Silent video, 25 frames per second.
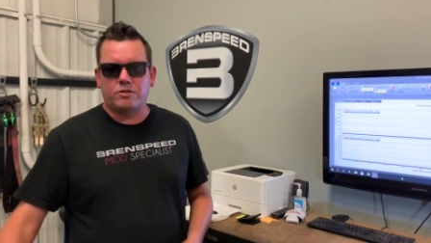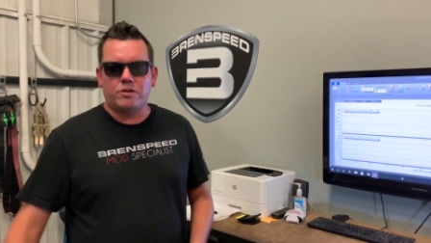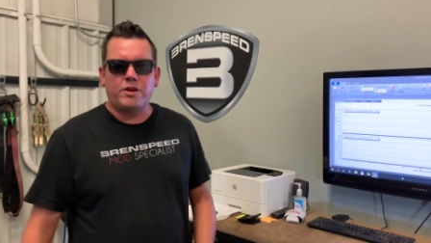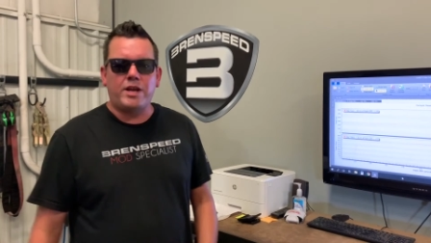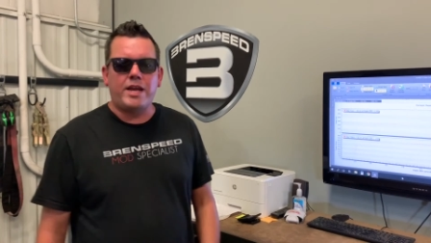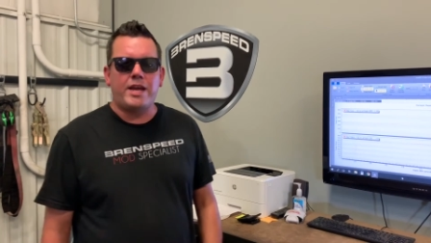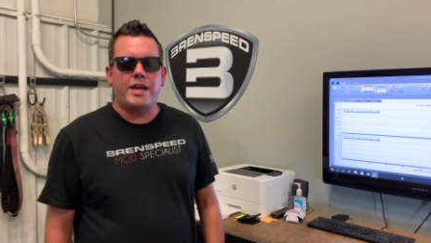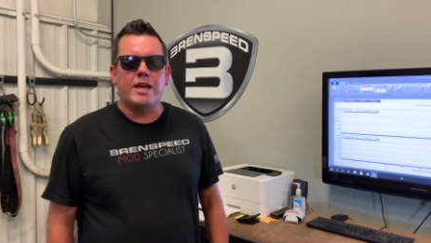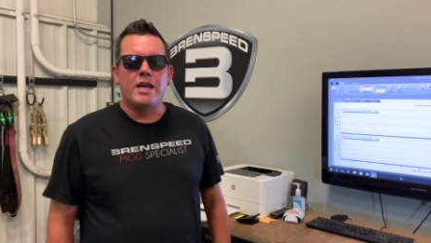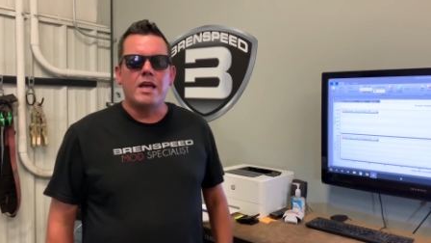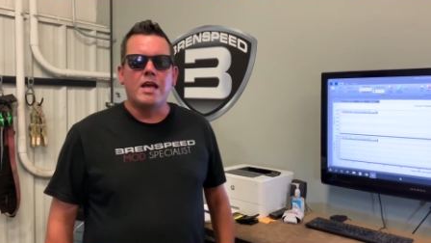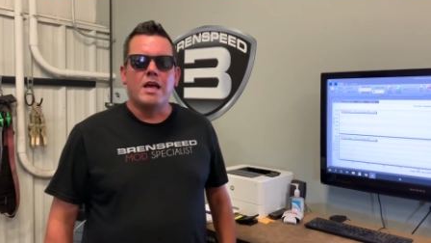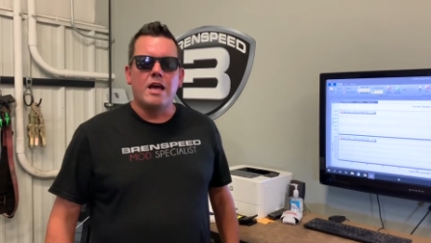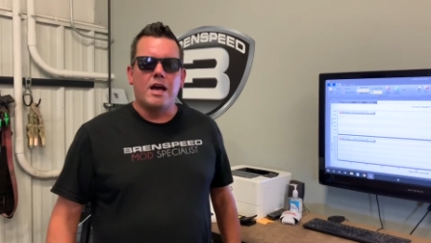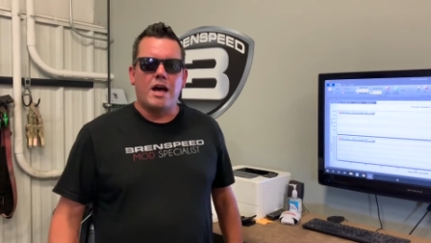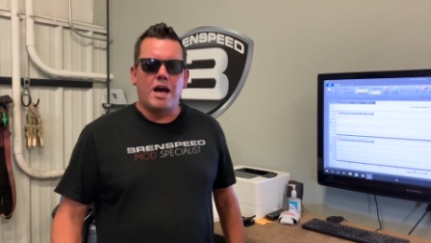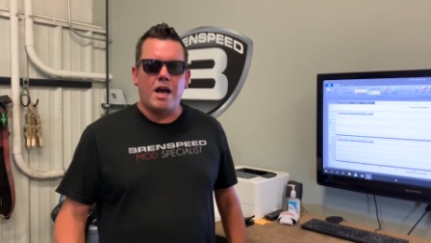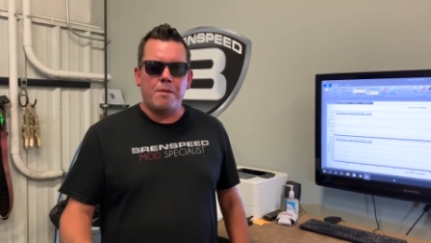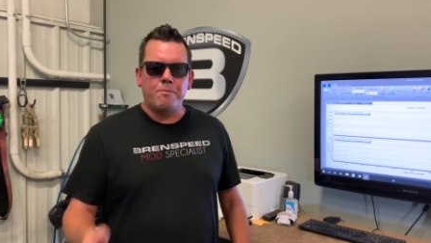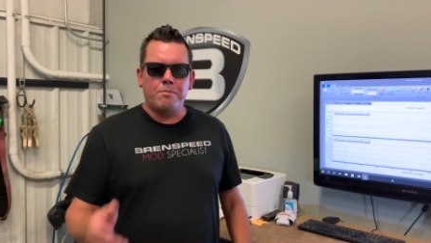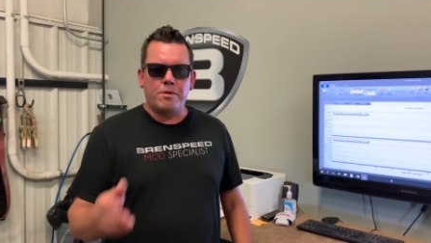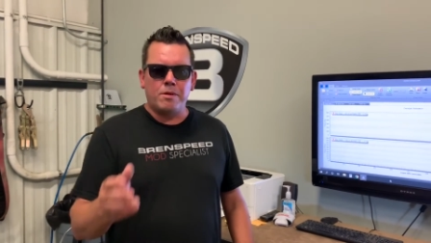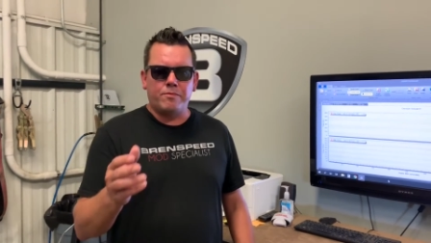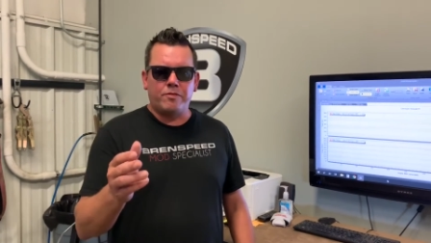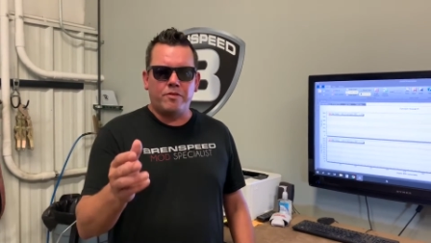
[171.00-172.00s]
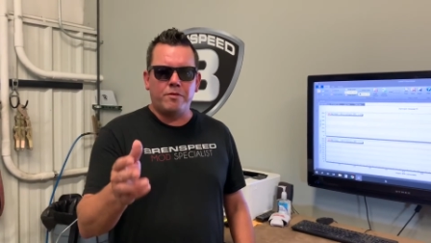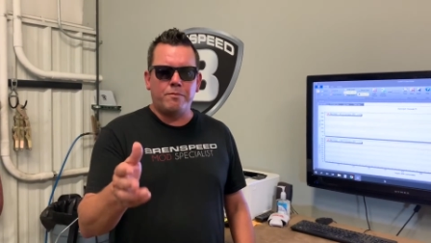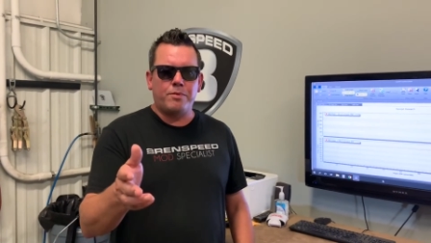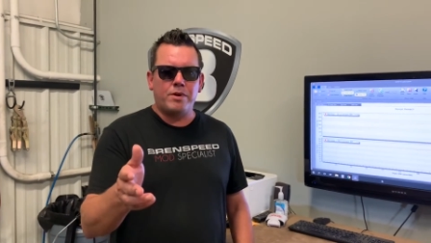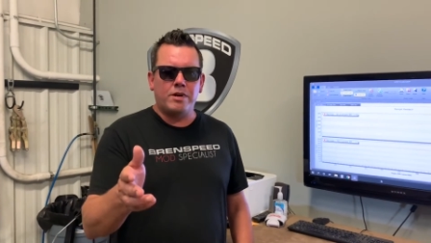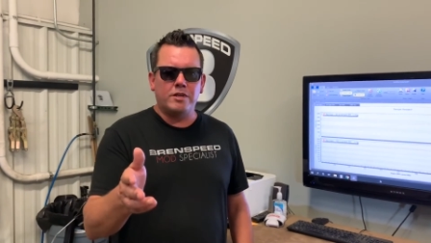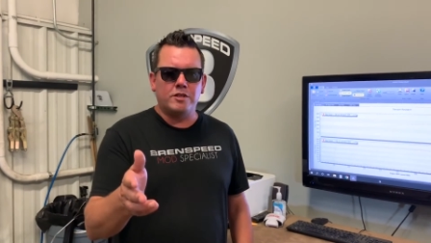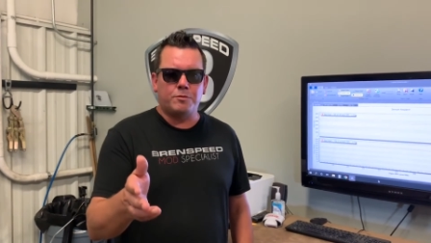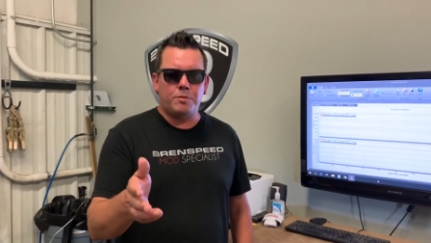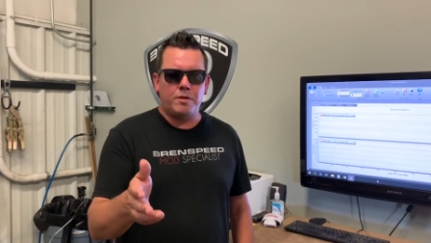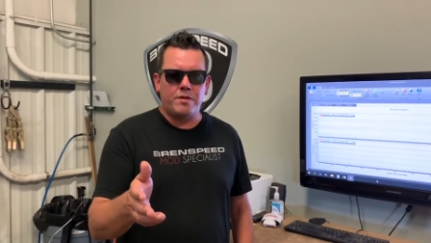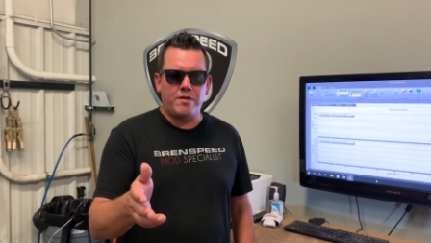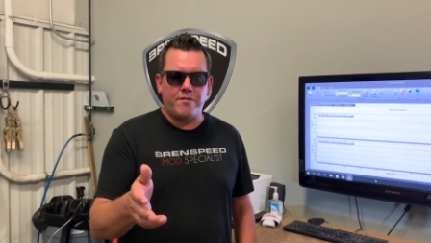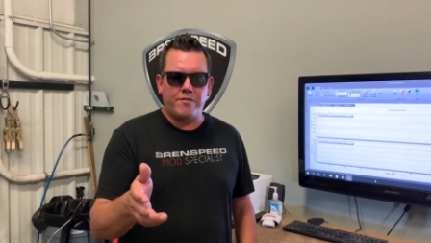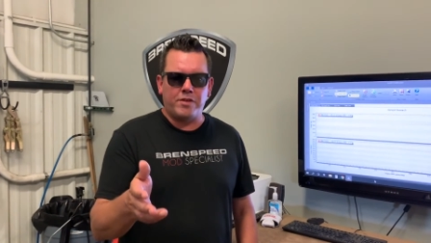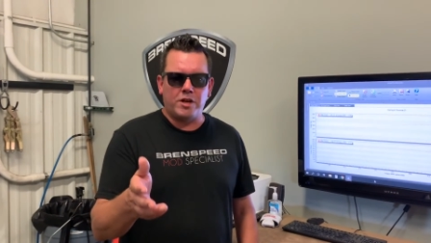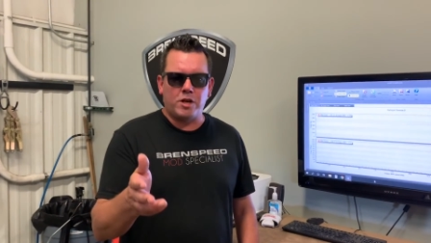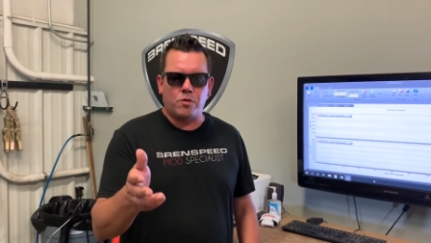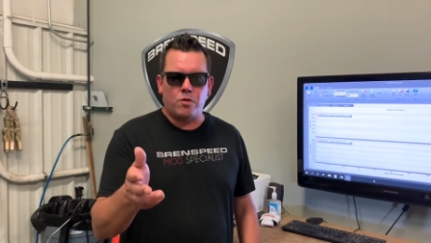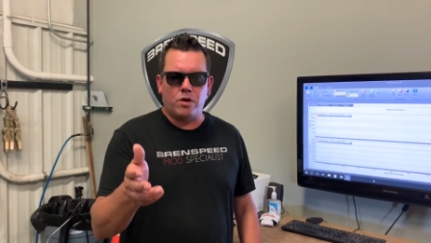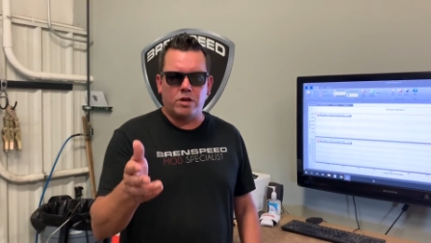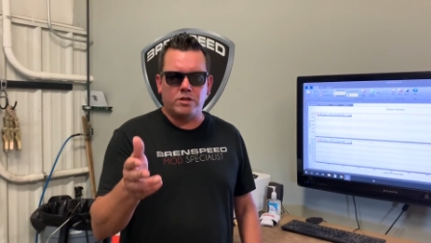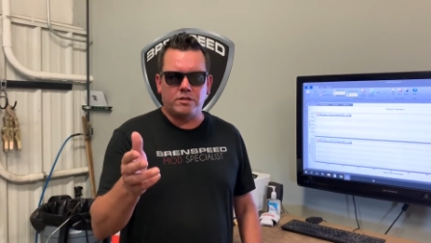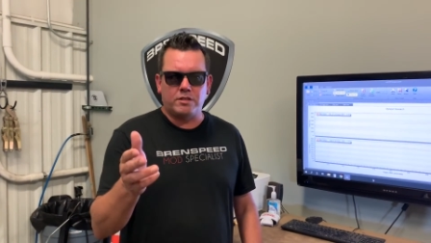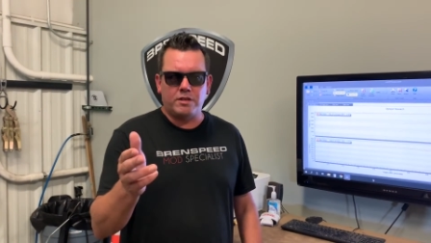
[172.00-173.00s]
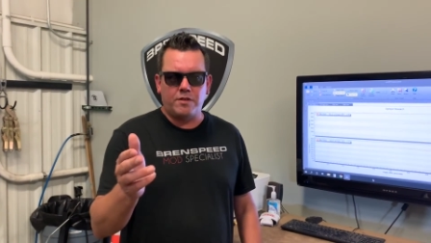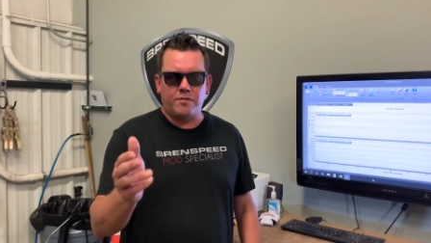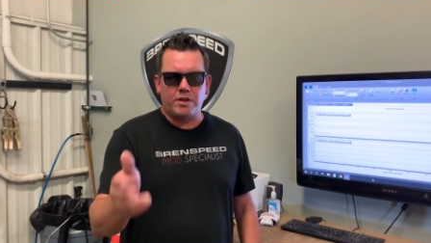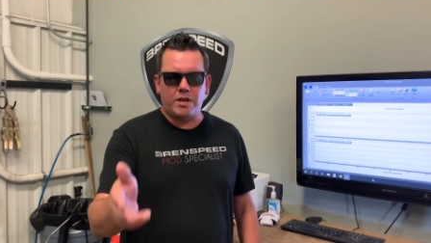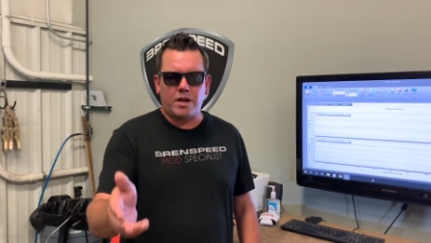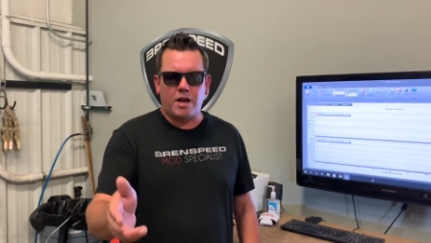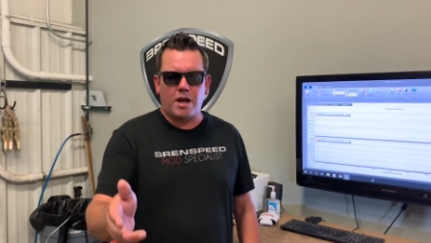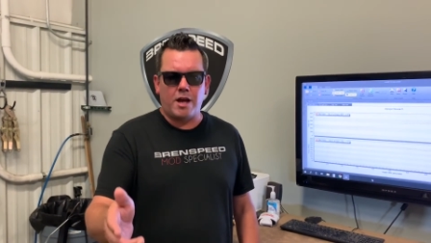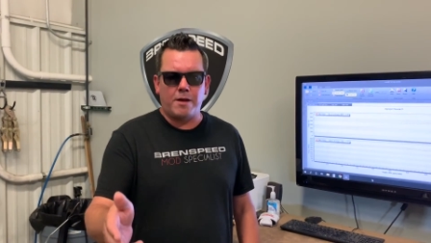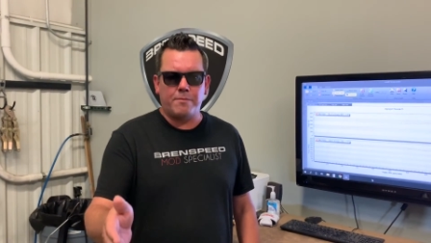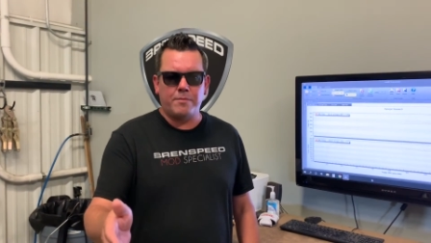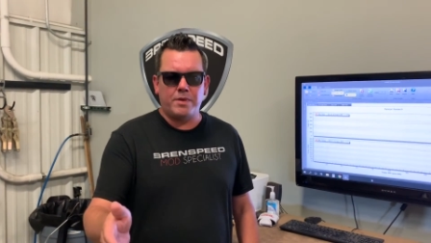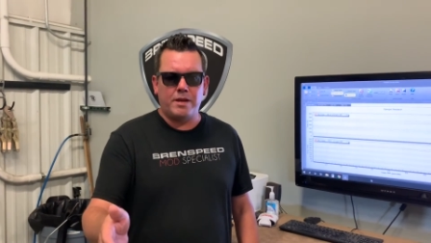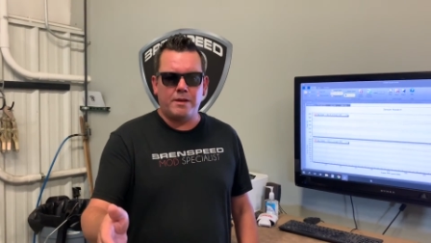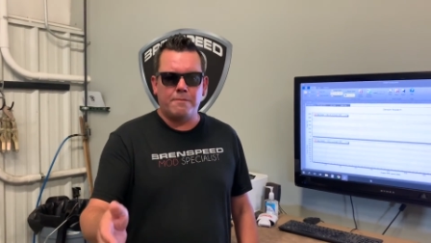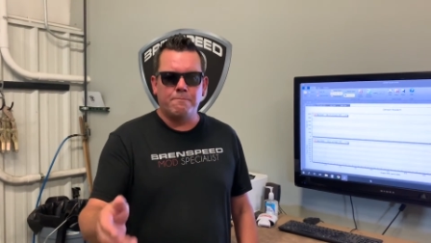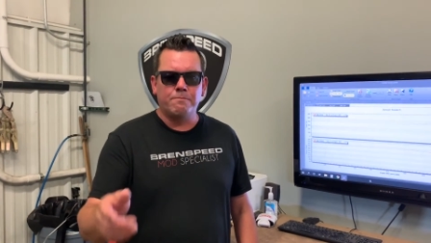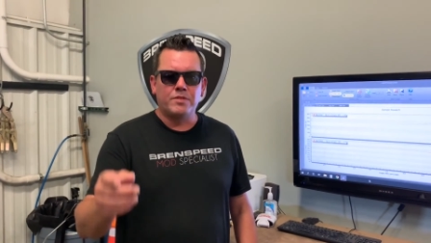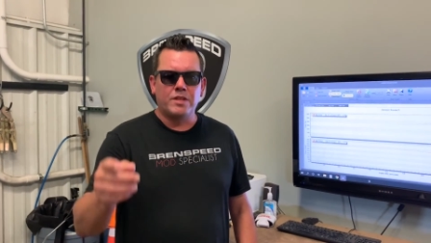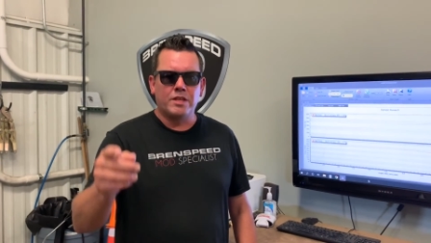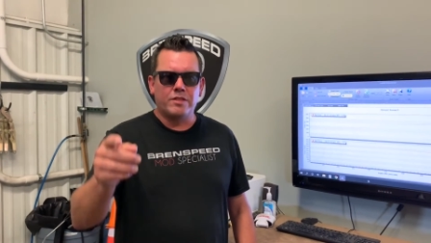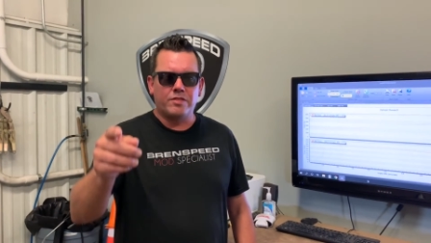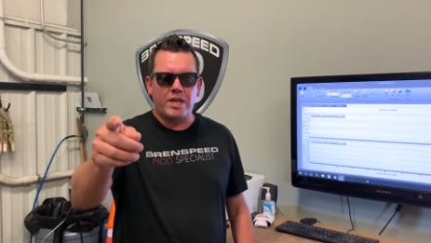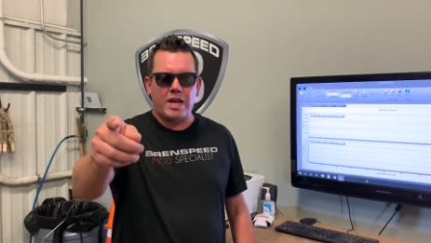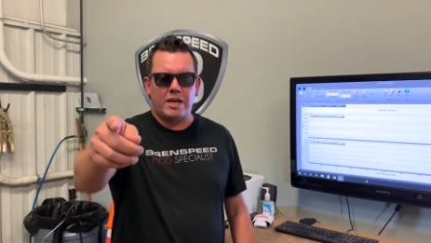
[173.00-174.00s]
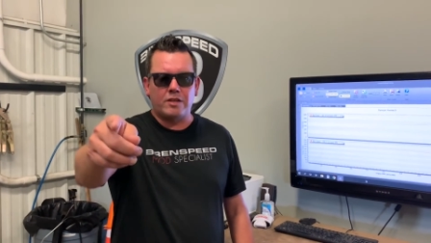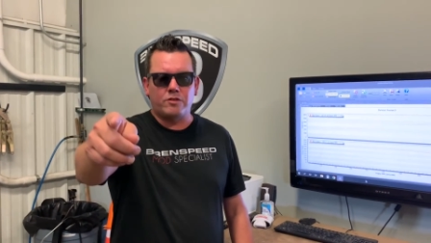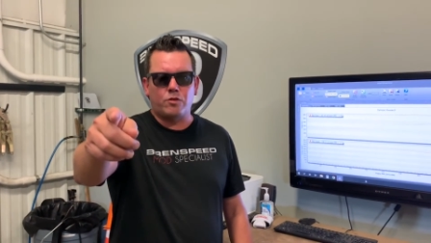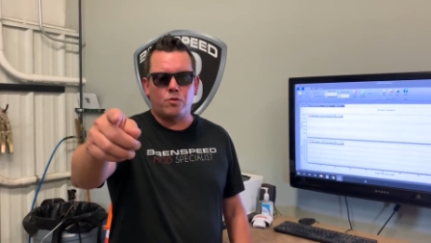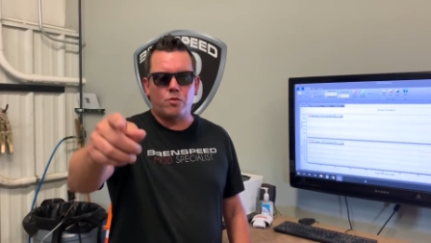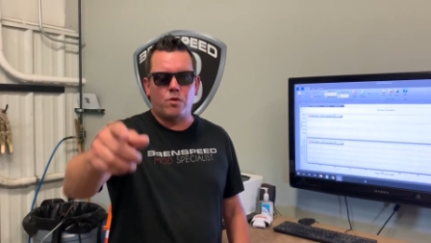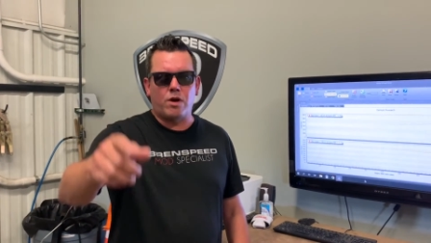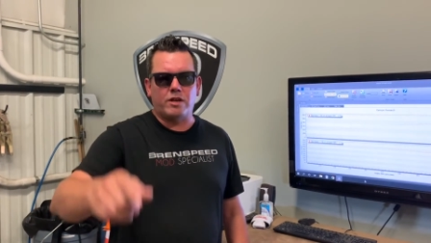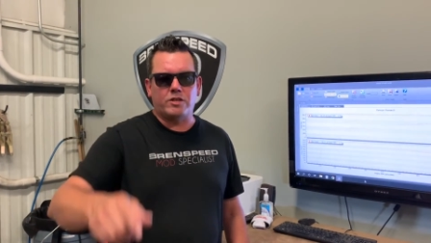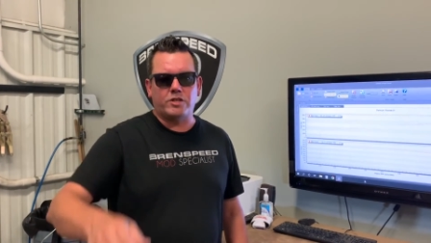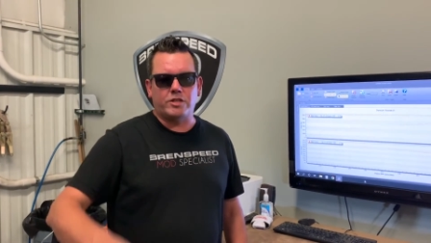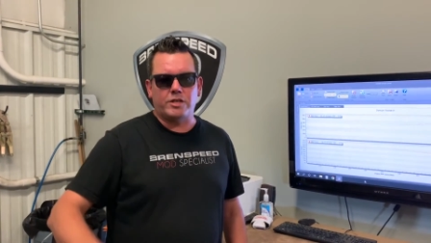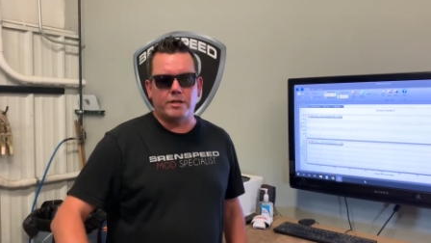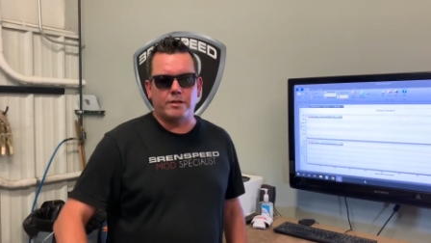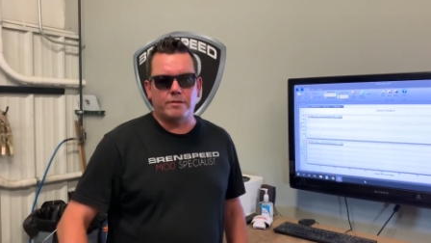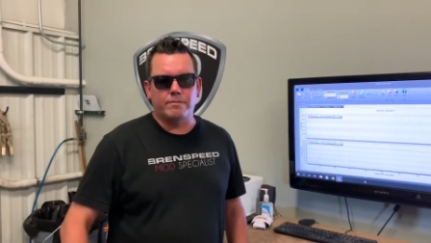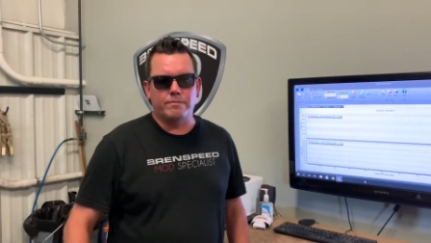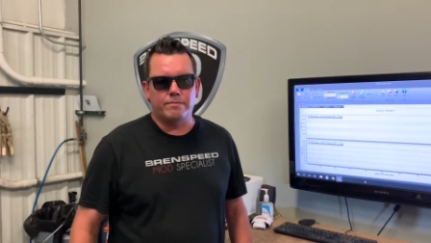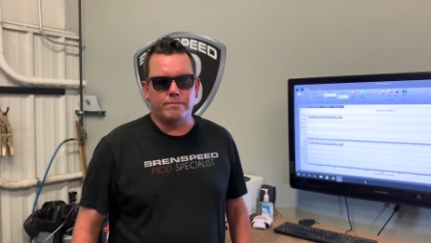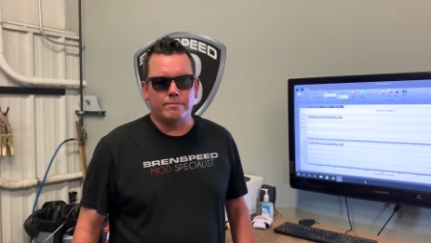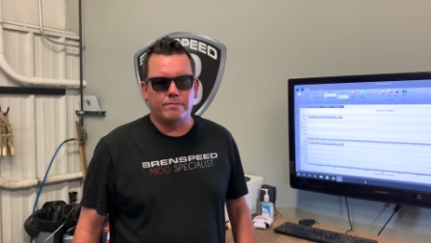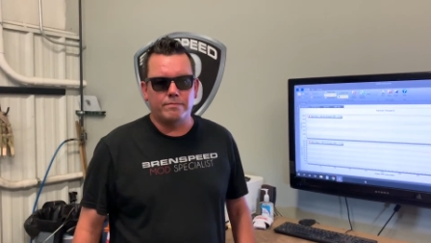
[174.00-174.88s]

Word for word: So hey, I'm Brent from Brenspeed. If you have any questions, leave a comment. Thanks for watching.